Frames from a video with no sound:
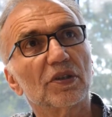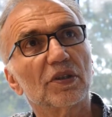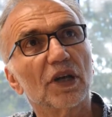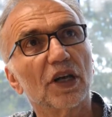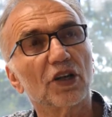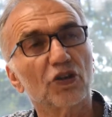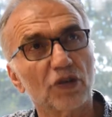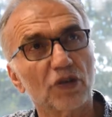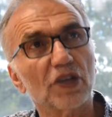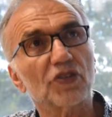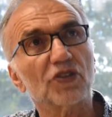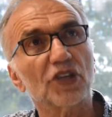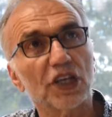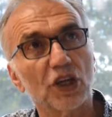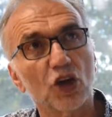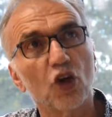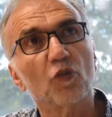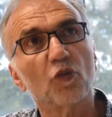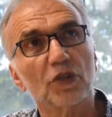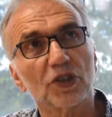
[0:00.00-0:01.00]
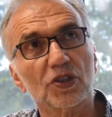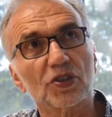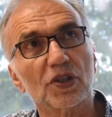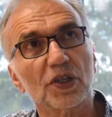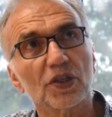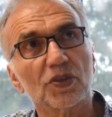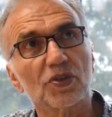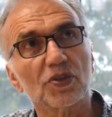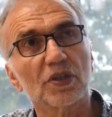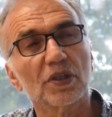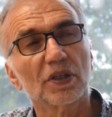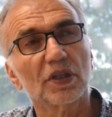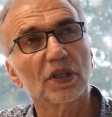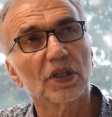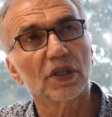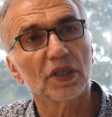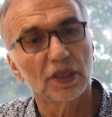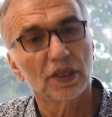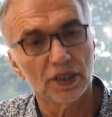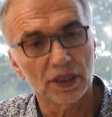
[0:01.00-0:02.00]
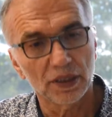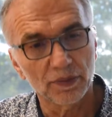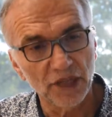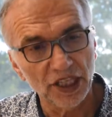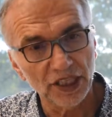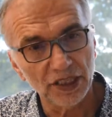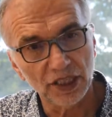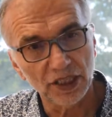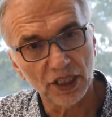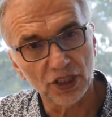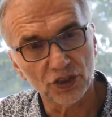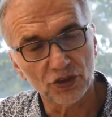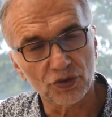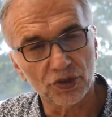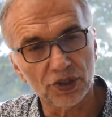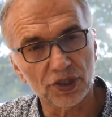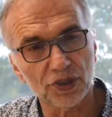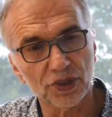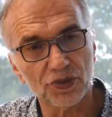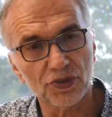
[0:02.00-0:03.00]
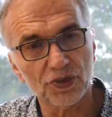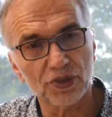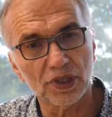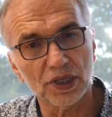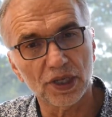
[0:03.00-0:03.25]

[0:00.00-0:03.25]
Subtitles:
addressing homelessness. In many countries,